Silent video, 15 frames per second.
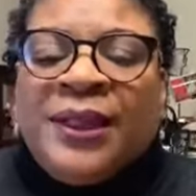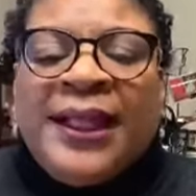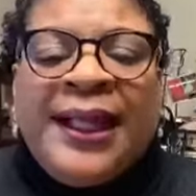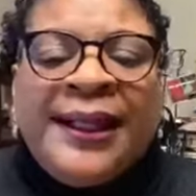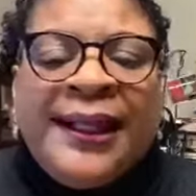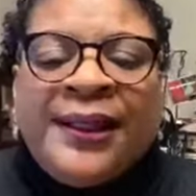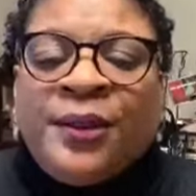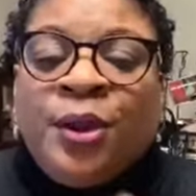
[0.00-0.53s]
And I
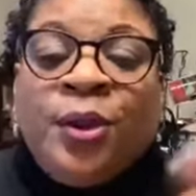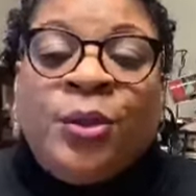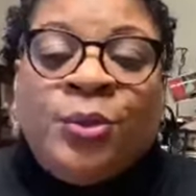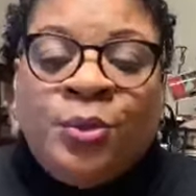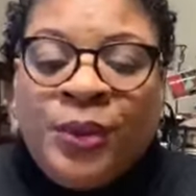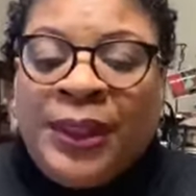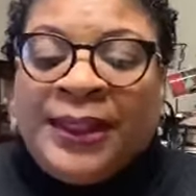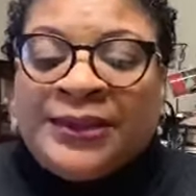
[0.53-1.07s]
know when
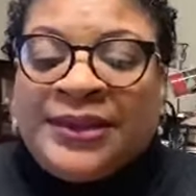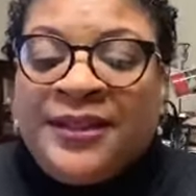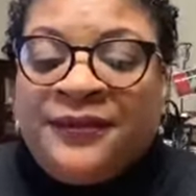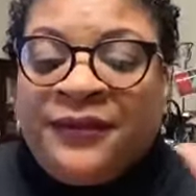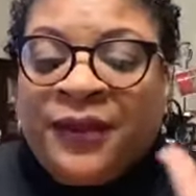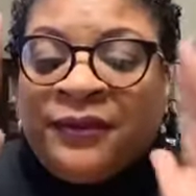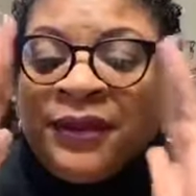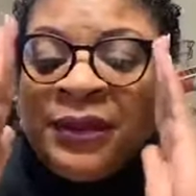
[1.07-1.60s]
I say
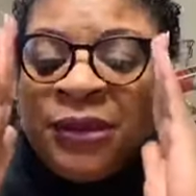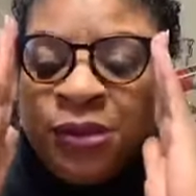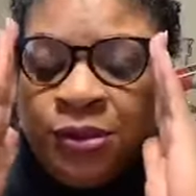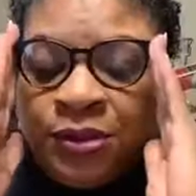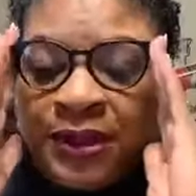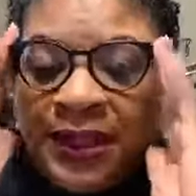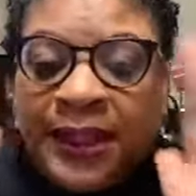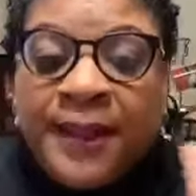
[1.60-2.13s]
fundraiser, you
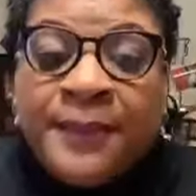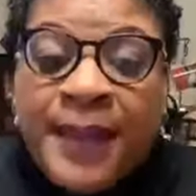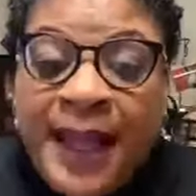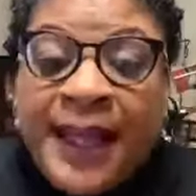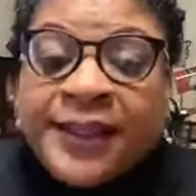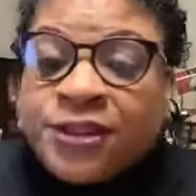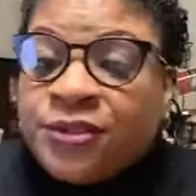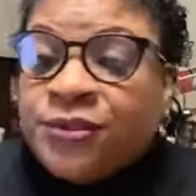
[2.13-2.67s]
think I'm going to
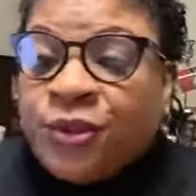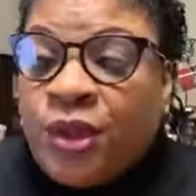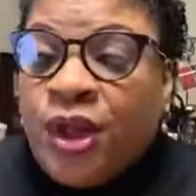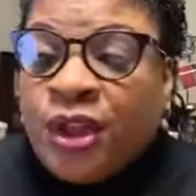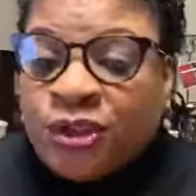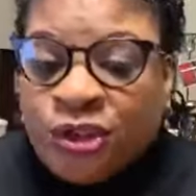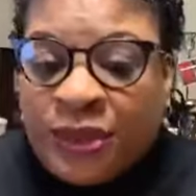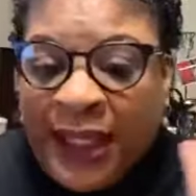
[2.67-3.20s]
ask you for
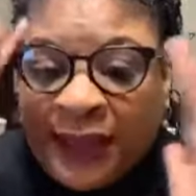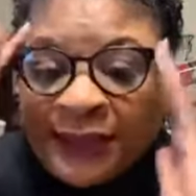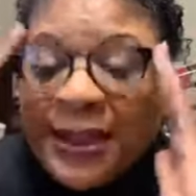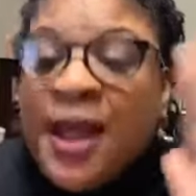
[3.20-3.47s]
$100.